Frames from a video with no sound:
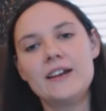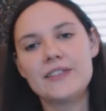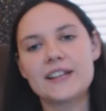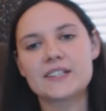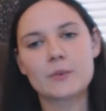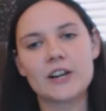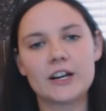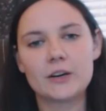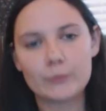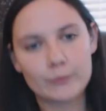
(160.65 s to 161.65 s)
things
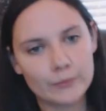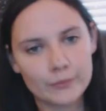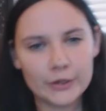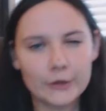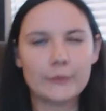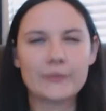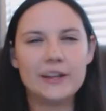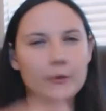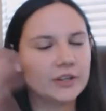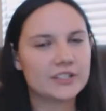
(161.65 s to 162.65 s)
where you know
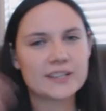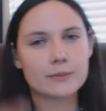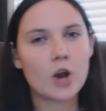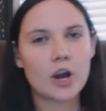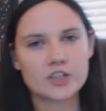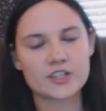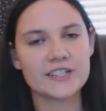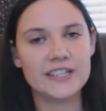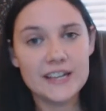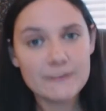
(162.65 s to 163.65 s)
it would
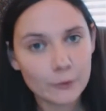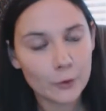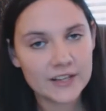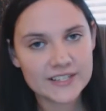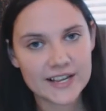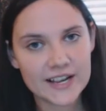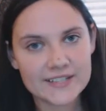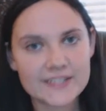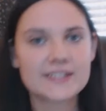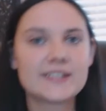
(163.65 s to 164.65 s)
subconsciously influence
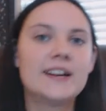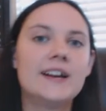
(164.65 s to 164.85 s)
us